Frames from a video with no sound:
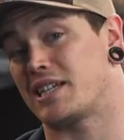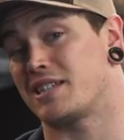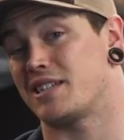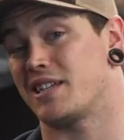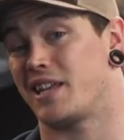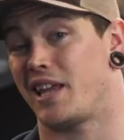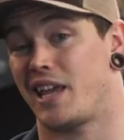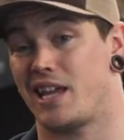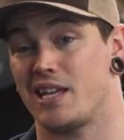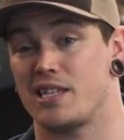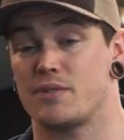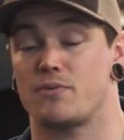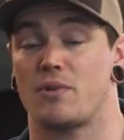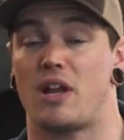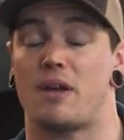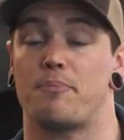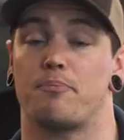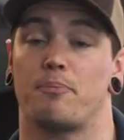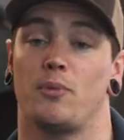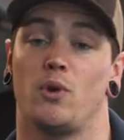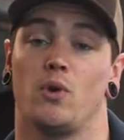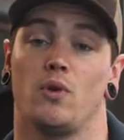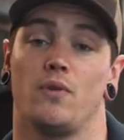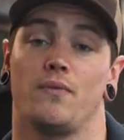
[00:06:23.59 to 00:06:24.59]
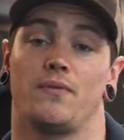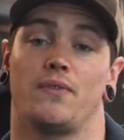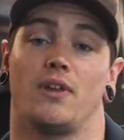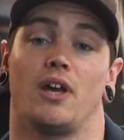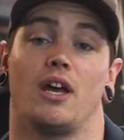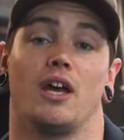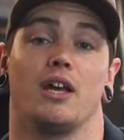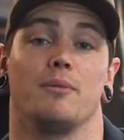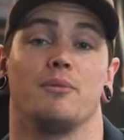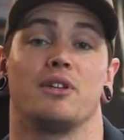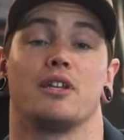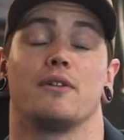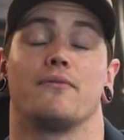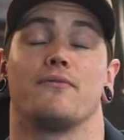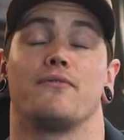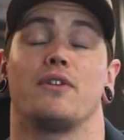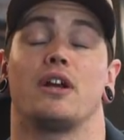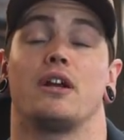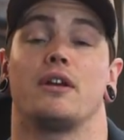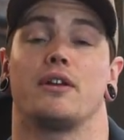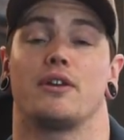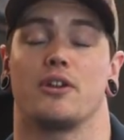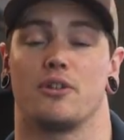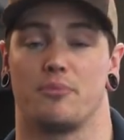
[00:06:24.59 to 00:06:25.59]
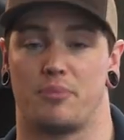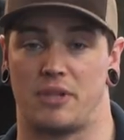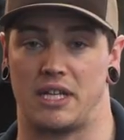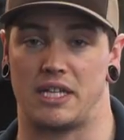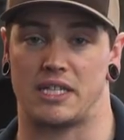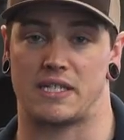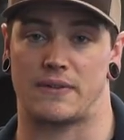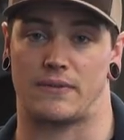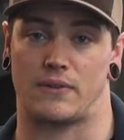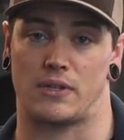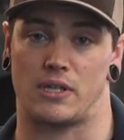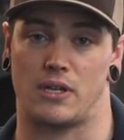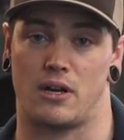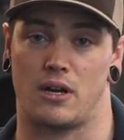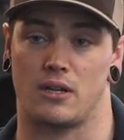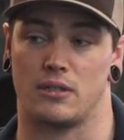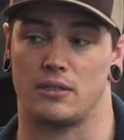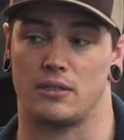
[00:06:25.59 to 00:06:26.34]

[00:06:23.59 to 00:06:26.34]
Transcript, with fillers: like today's rep moved, I'm in a very good place for the